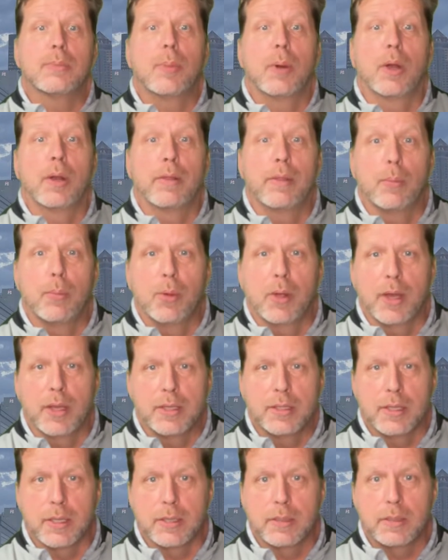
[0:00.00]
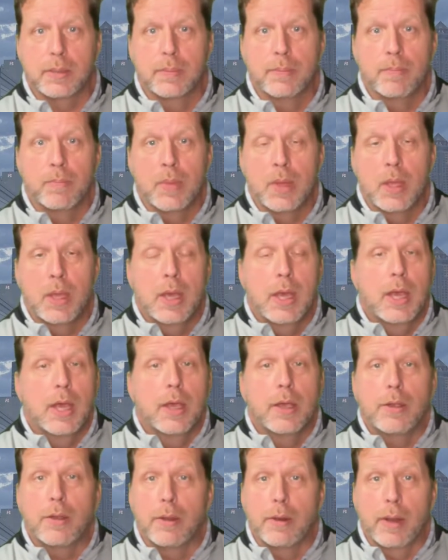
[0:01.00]
part of the process.
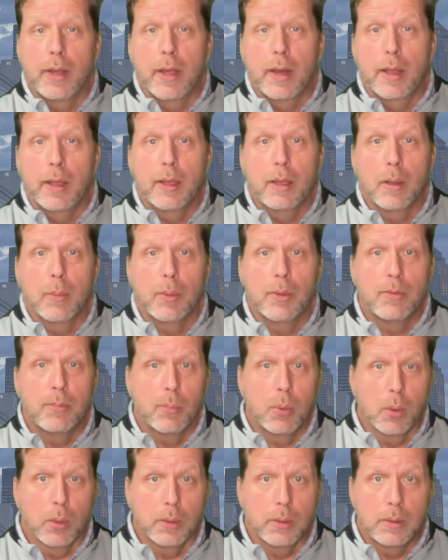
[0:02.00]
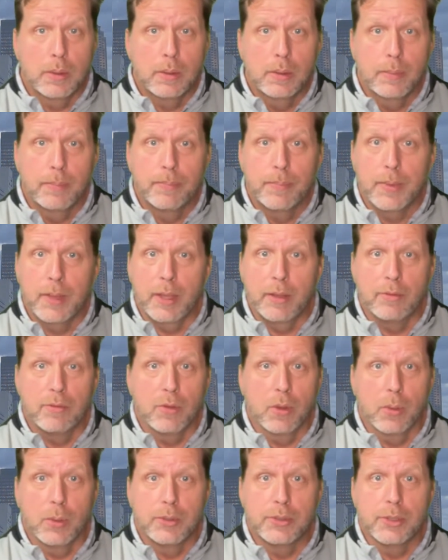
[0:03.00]
Your net income is important, and
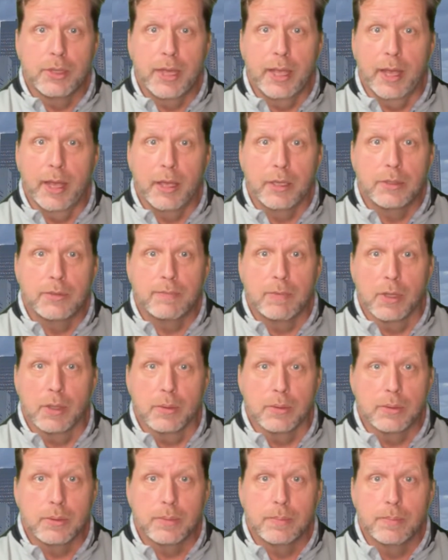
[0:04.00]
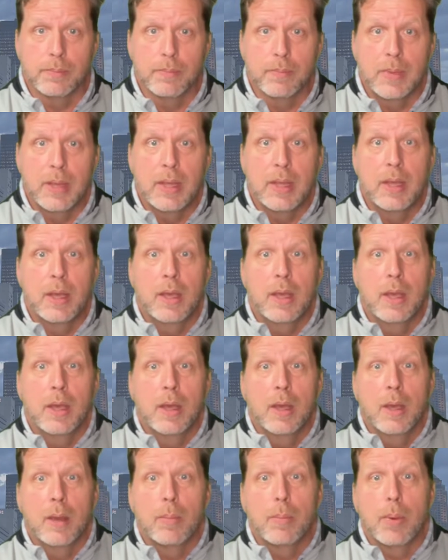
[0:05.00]
so is your cash flows.
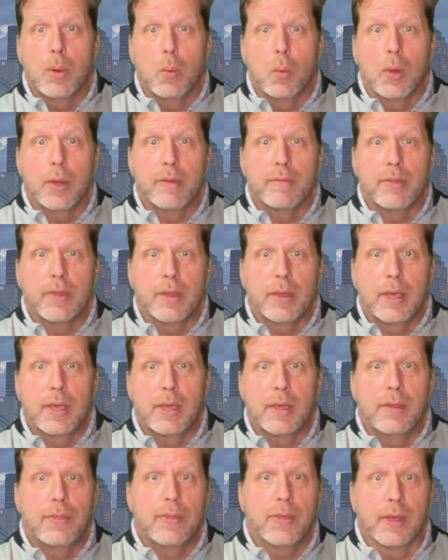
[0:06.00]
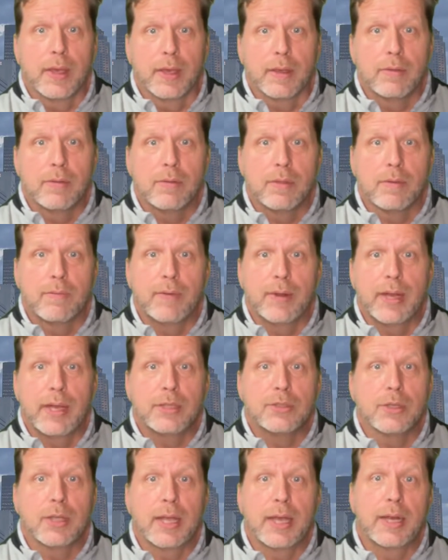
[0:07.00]
But one of the key things the
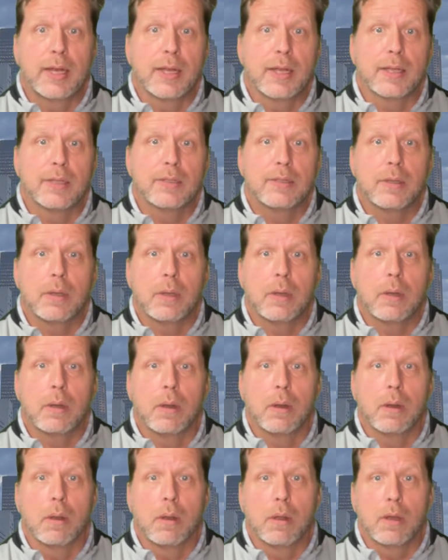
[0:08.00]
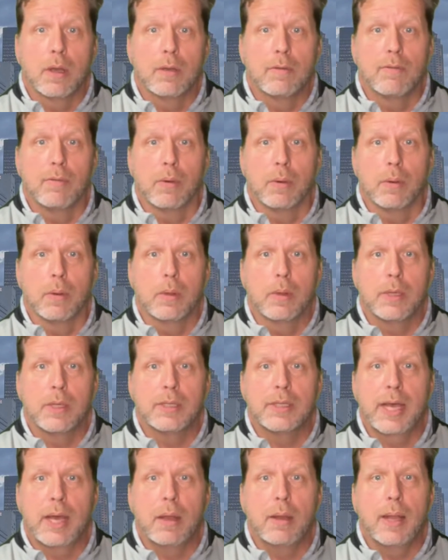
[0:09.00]
financial analysts are looking for
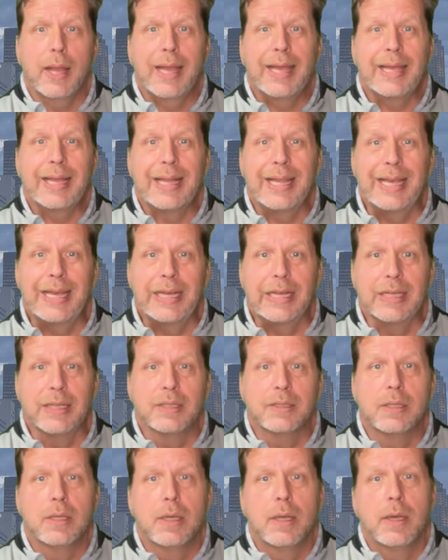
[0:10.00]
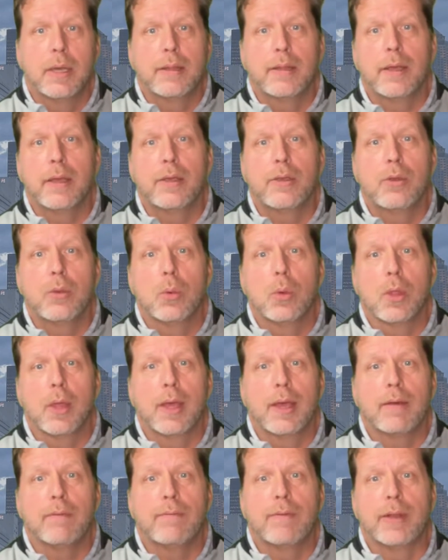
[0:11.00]
is how likely it is that you will
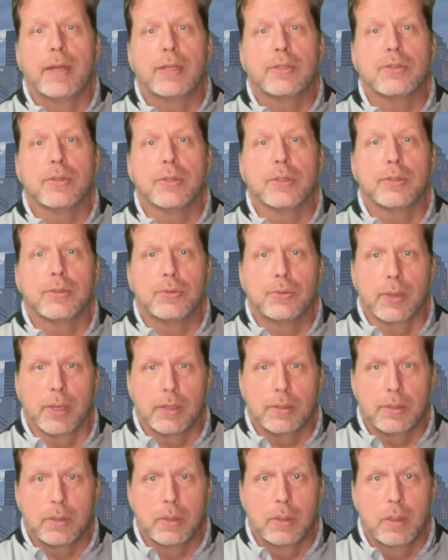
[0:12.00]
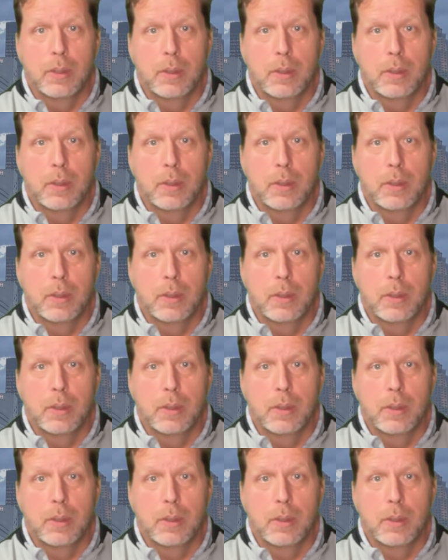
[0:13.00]
have financial distress.